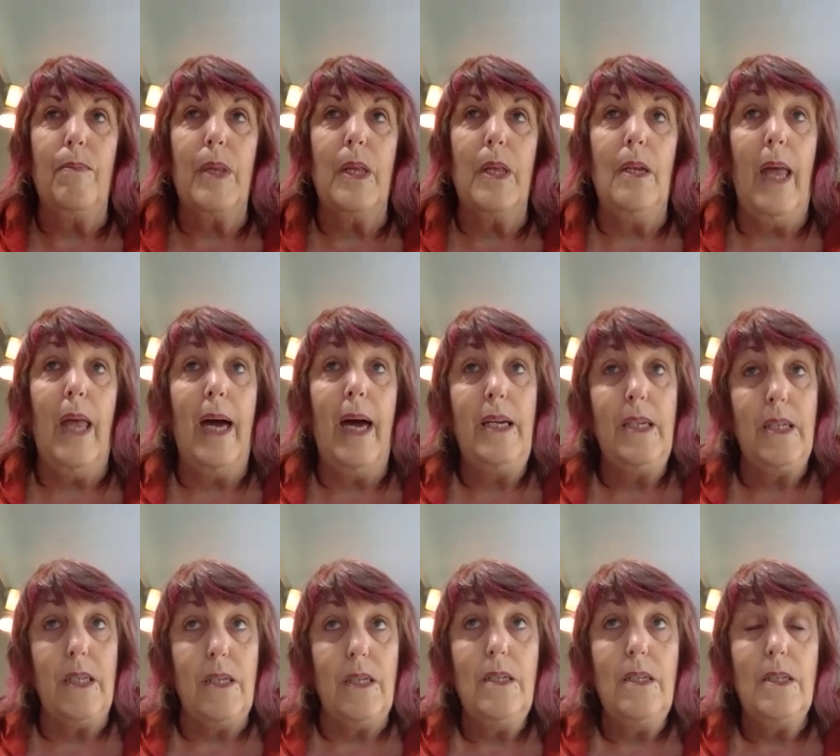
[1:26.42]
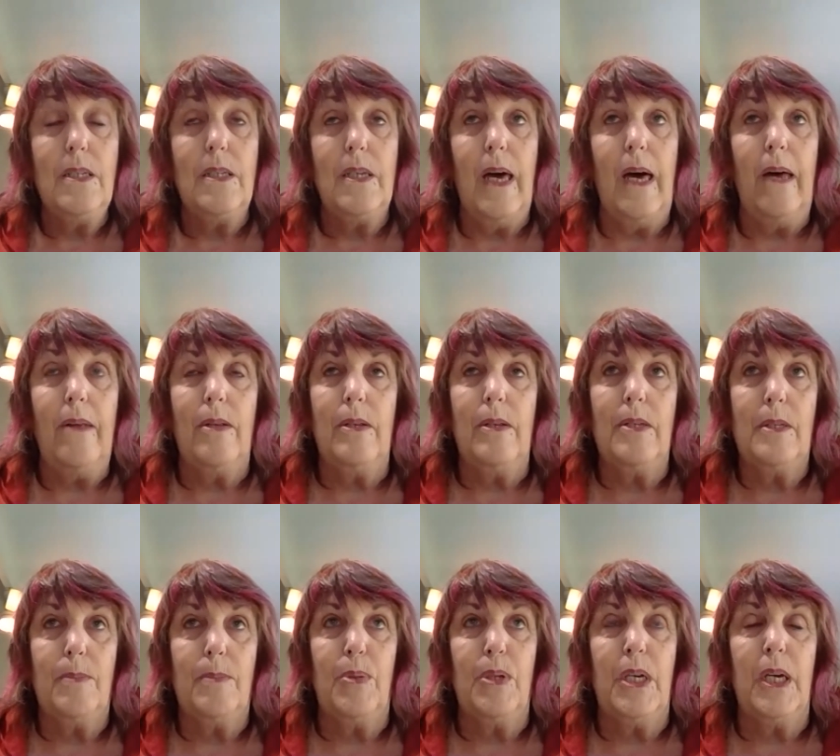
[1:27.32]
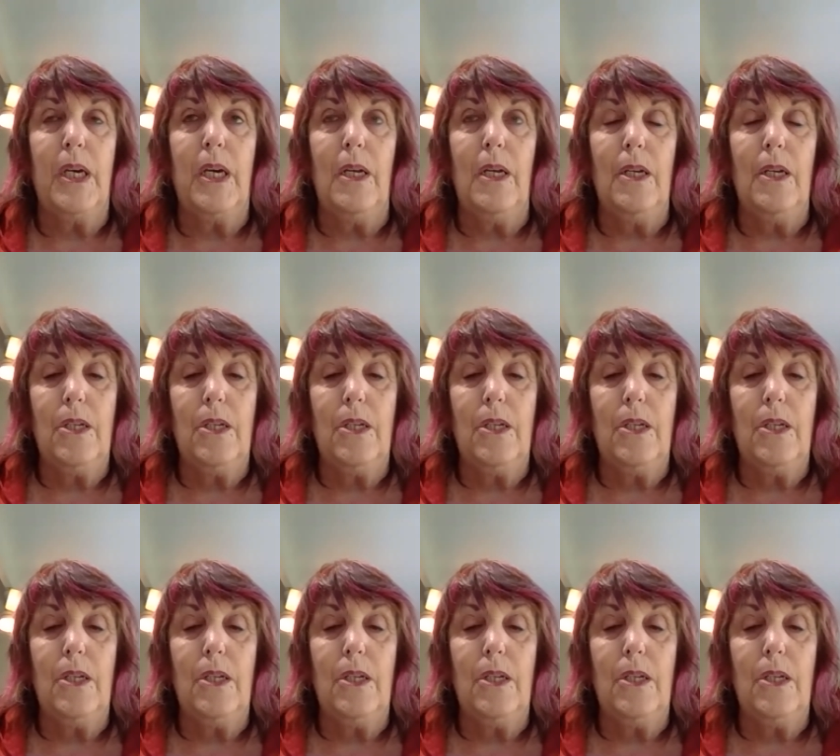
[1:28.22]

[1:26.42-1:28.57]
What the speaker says: ladies at this particular